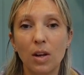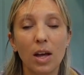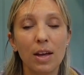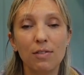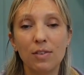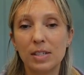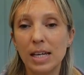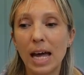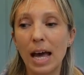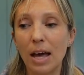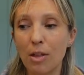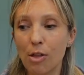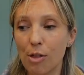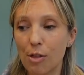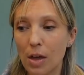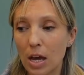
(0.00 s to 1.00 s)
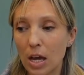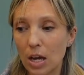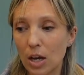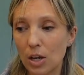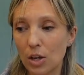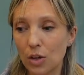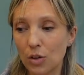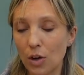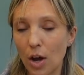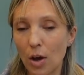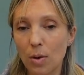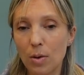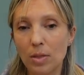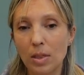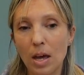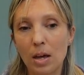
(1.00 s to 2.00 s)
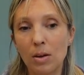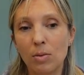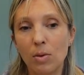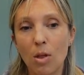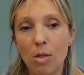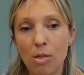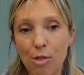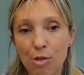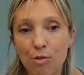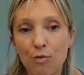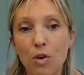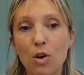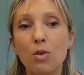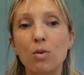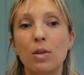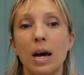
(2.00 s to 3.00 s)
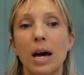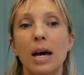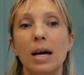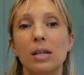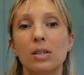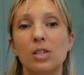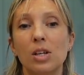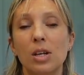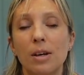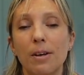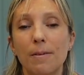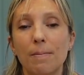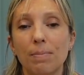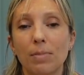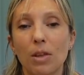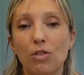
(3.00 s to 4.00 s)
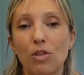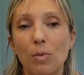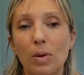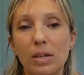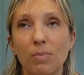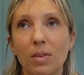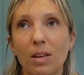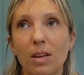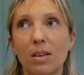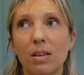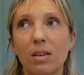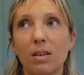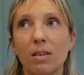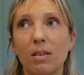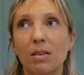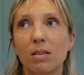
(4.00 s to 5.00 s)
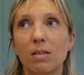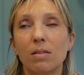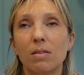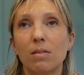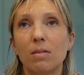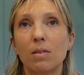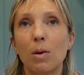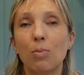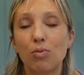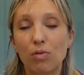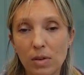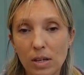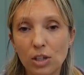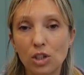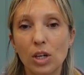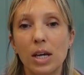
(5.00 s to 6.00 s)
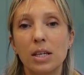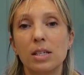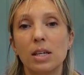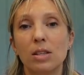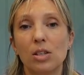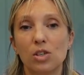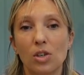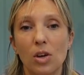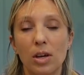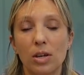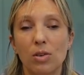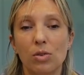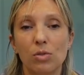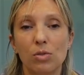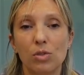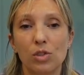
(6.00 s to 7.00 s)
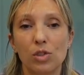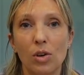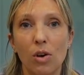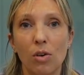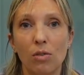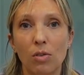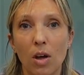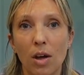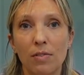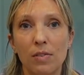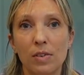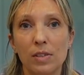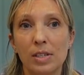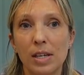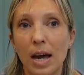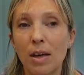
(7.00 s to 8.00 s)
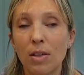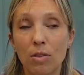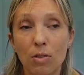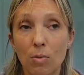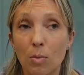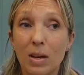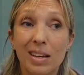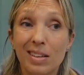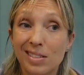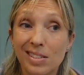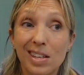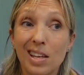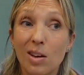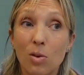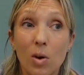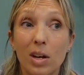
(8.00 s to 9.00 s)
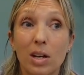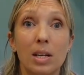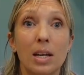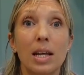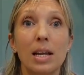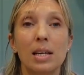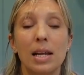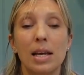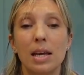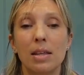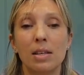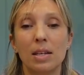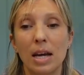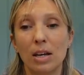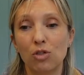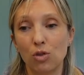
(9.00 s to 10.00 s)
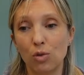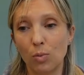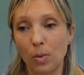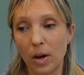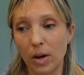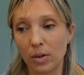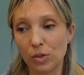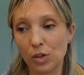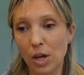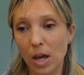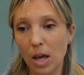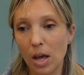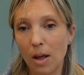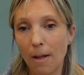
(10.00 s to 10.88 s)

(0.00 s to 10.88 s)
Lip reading: life and death, you know, and through that, through appreciating the cycles of life and death that we can see quite clearly in the natural world,